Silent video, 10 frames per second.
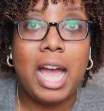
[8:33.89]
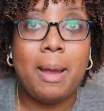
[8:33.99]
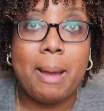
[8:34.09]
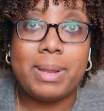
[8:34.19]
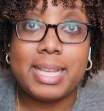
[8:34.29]

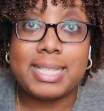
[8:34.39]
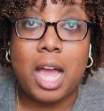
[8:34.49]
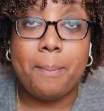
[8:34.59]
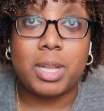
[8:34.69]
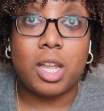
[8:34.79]
I will list
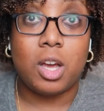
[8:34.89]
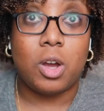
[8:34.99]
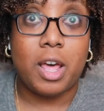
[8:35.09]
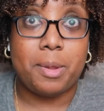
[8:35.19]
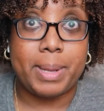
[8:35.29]
down
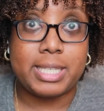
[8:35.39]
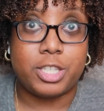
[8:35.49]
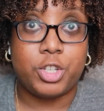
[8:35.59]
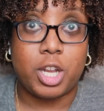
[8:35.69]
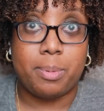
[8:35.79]
below other places
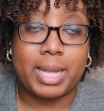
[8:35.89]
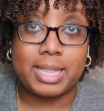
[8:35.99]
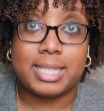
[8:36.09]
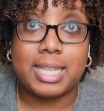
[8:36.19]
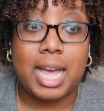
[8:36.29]
that you could pick
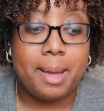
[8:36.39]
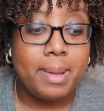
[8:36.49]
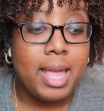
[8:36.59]
this up.